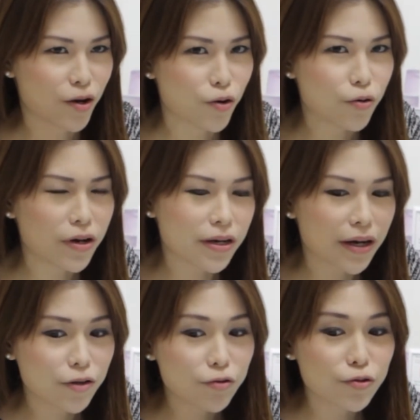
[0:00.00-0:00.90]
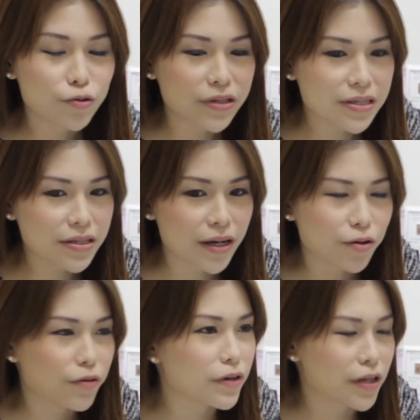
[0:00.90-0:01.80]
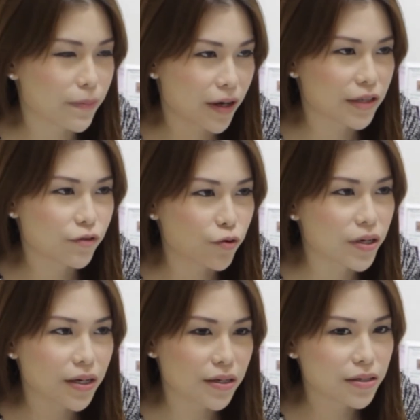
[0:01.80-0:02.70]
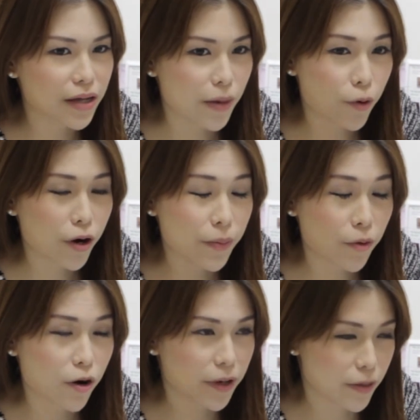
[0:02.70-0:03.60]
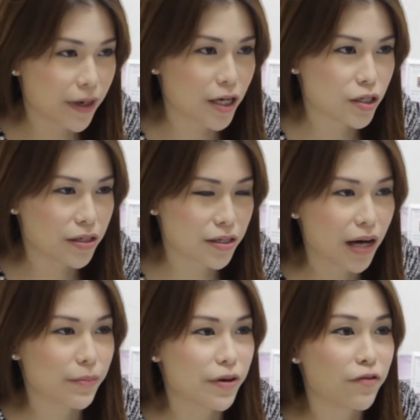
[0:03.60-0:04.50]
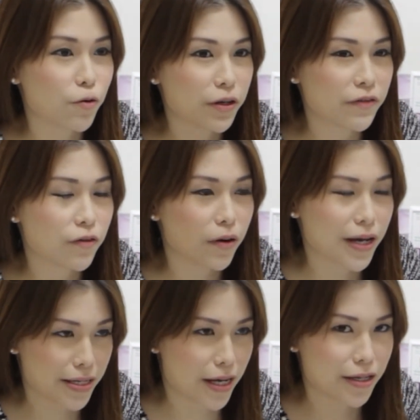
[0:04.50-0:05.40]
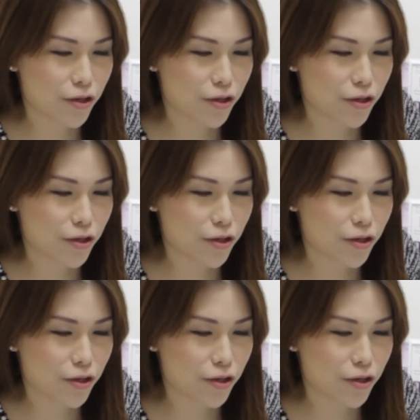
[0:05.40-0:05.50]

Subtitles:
Okay, I do notice that over the past few years, there are more and more male patients coming forward for aesthetic